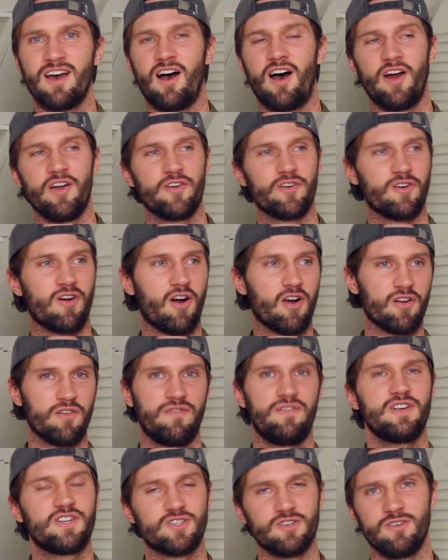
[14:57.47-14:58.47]
under
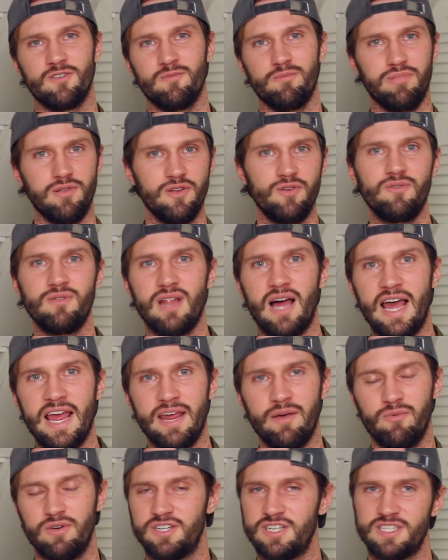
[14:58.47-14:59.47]
artificial blue
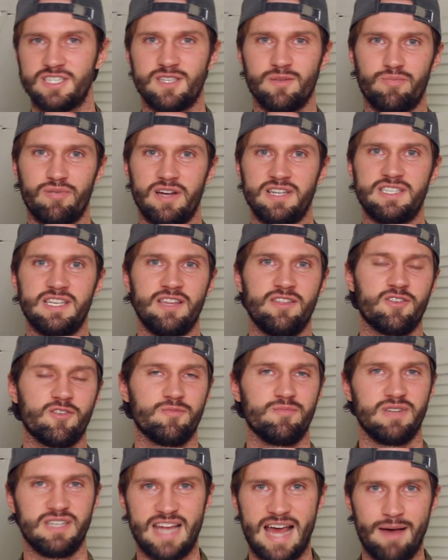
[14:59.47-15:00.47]
light, which is suppressing
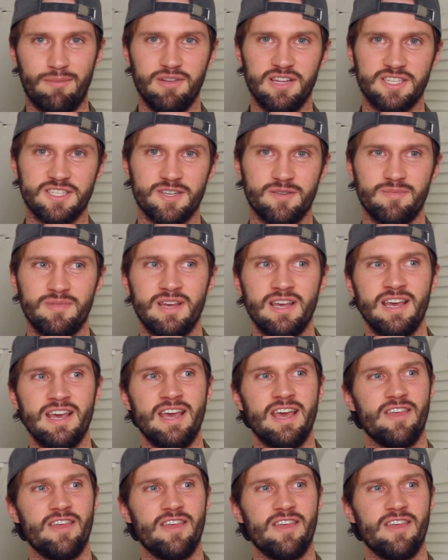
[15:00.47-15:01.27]
their metabolism.